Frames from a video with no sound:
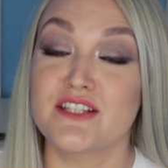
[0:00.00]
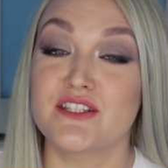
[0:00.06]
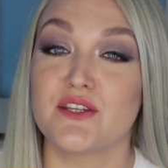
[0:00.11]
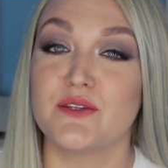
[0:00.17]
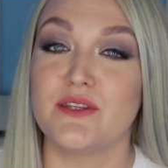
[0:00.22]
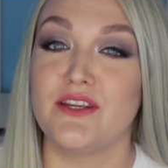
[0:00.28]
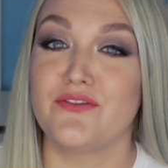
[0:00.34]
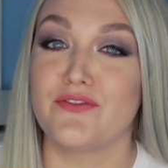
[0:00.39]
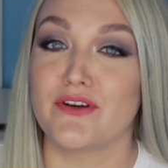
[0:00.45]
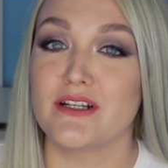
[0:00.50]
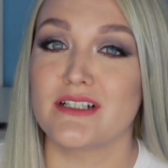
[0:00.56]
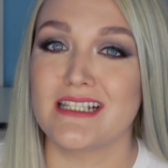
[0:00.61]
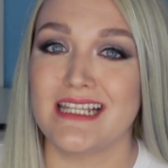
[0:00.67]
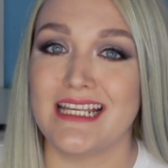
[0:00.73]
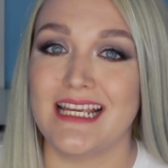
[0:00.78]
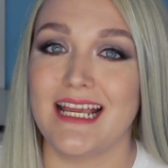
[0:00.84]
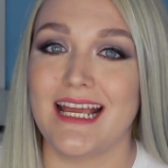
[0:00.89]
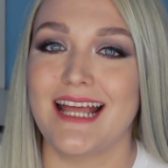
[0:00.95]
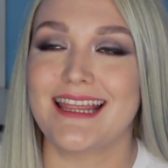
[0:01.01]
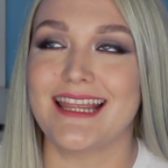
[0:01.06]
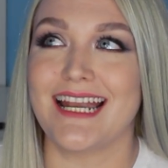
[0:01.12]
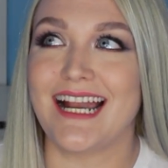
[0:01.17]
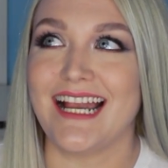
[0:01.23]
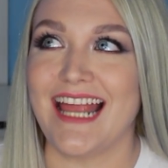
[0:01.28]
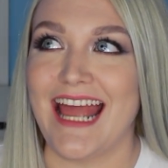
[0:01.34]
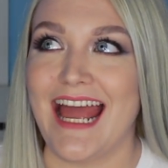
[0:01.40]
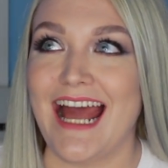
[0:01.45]
So the first thing that
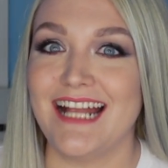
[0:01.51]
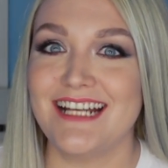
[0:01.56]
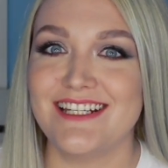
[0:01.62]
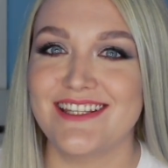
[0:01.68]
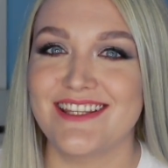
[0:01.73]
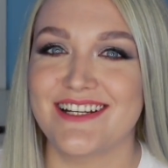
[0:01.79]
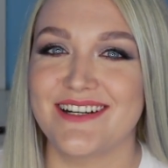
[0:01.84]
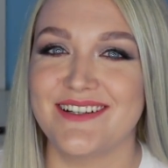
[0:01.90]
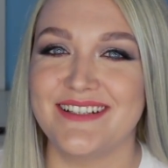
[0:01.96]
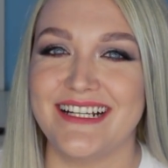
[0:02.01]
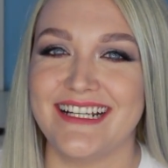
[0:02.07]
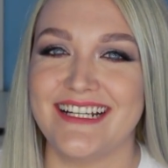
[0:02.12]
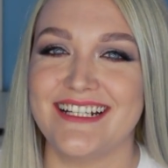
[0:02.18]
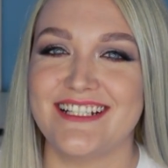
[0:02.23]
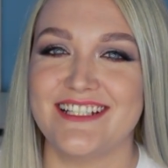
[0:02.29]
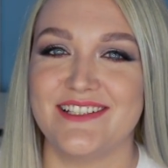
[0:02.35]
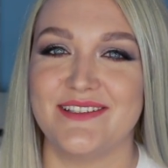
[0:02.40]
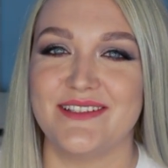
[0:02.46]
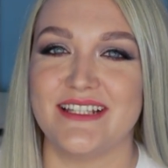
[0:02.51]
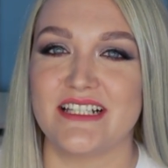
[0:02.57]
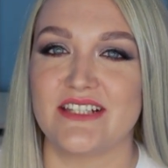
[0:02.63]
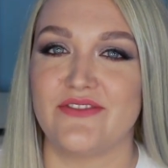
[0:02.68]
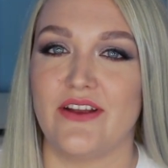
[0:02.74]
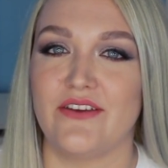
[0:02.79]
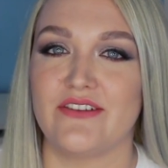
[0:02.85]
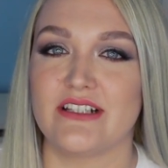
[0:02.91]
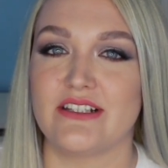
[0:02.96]
I had to throw into this
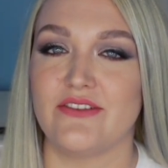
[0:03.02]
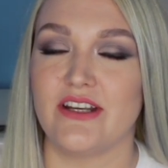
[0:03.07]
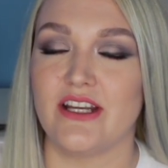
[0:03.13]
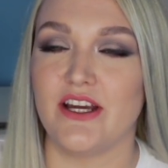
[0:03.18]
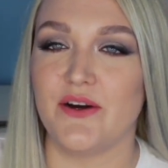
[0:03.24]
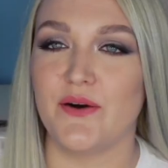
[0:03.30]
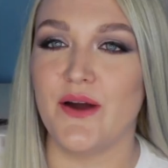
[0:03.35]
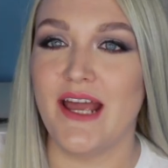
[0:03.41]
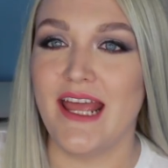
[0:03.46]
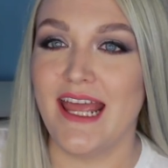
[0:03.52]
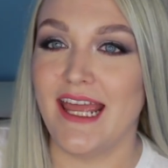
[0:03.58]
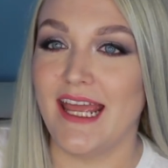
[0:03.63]
favorites video